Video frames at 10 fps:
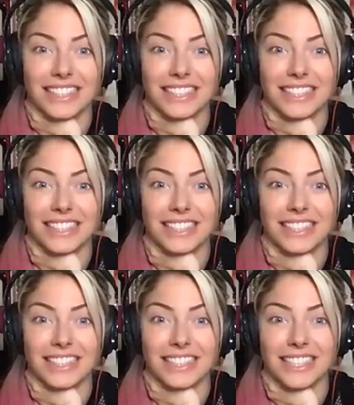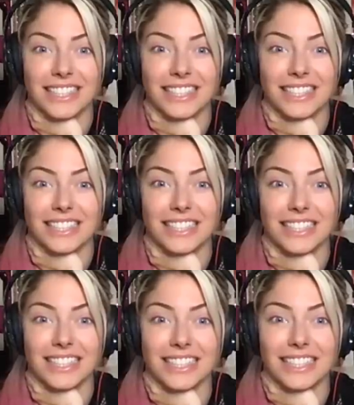
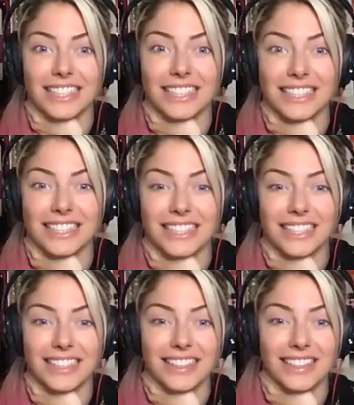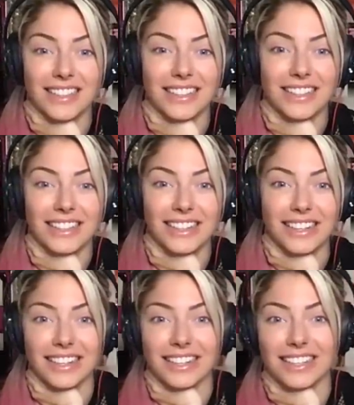
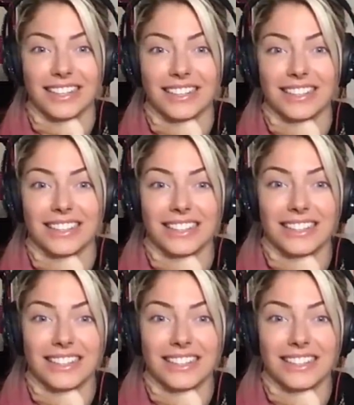[no speech]